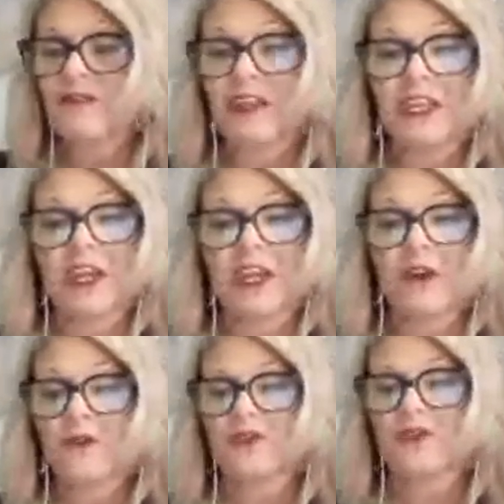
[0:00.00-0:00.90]

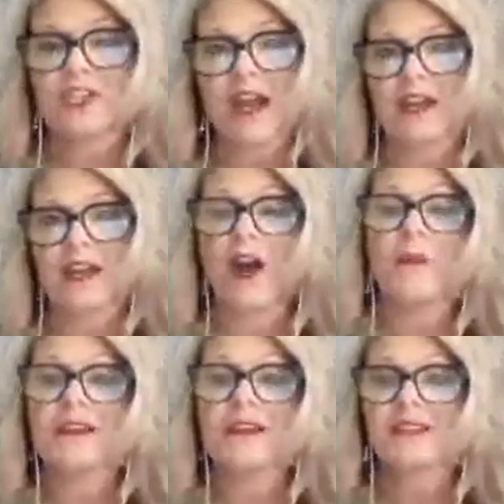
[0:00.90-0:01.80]
video
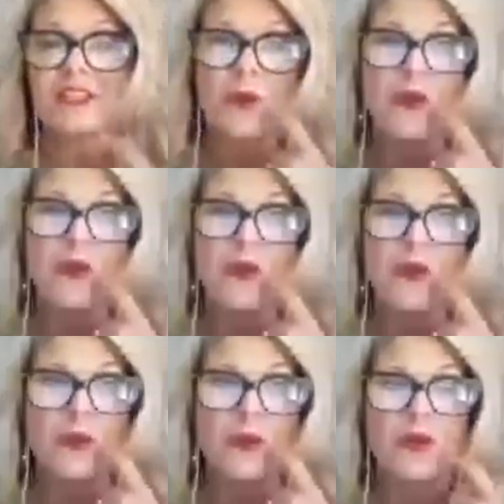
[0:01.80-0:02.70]
comments. So if
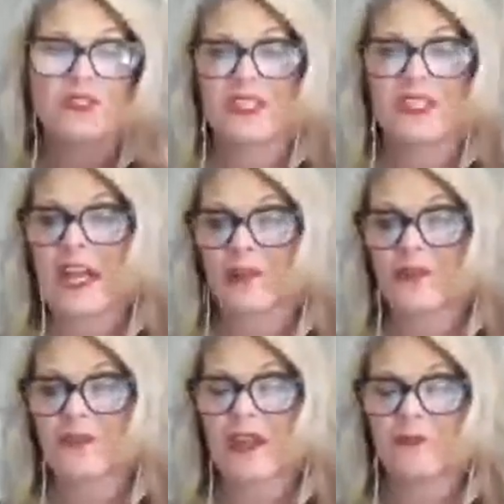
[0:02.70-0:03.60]
anyone wants to
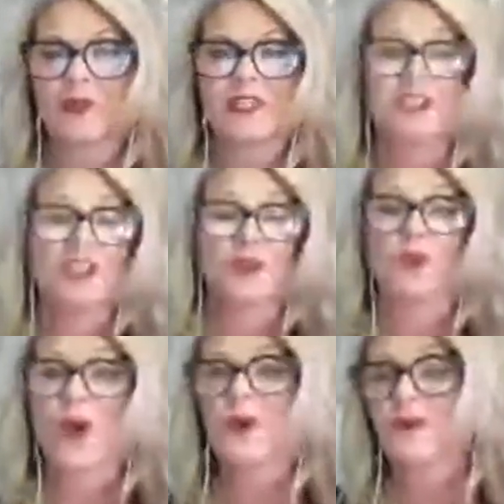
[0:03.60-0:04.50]
download that and print it, you're
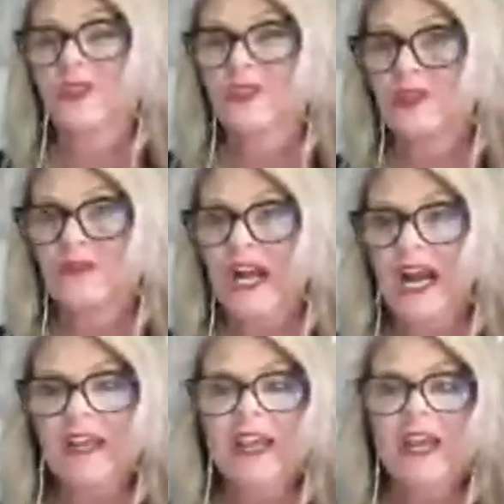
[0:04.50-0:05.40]
welcome to do
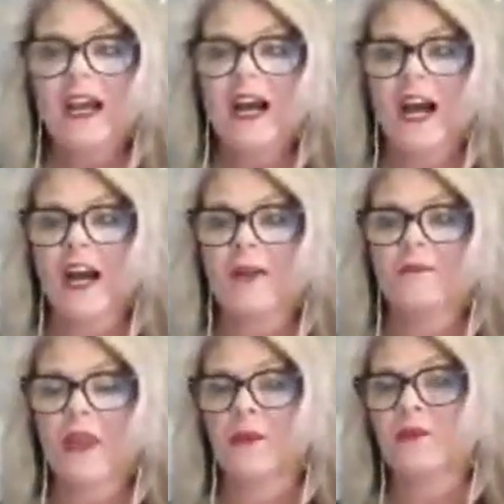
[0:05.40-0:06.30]
that.
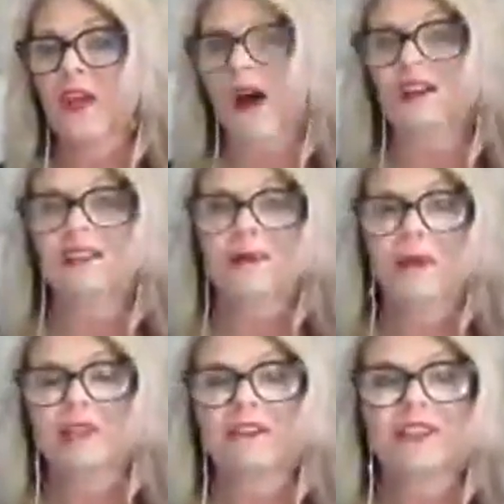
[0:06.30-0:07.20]
That would be awesome. I
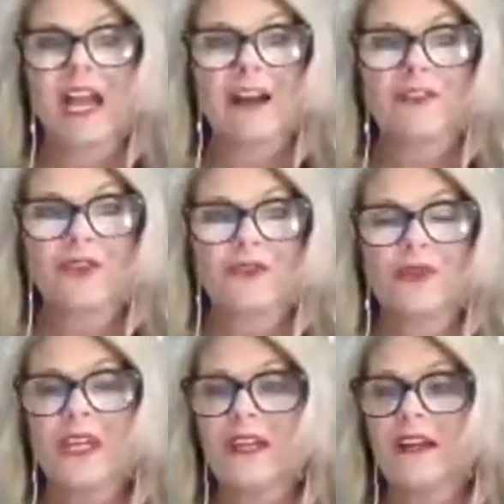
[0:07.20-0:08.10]
would love to have you
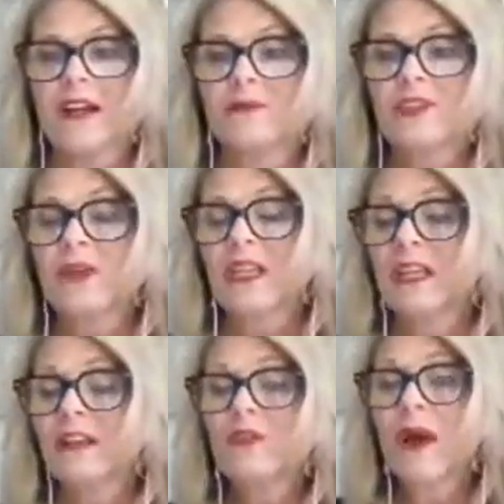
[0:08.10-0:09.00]
do it.
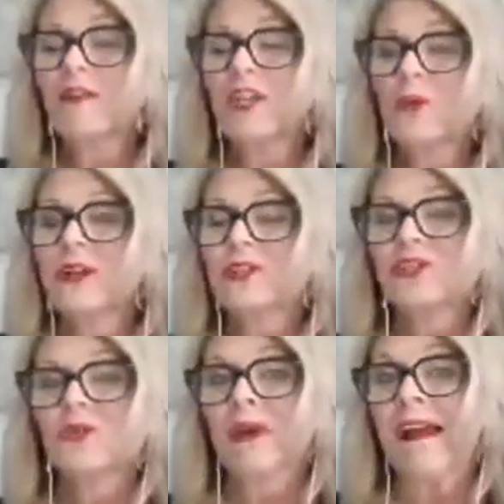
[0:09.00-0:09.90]
And if you have any
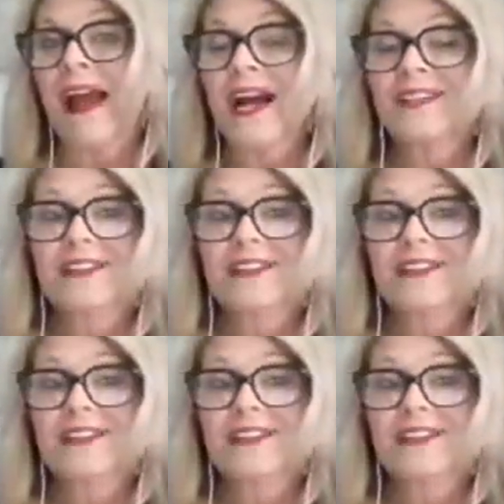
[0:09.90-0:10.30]
questions you want to ask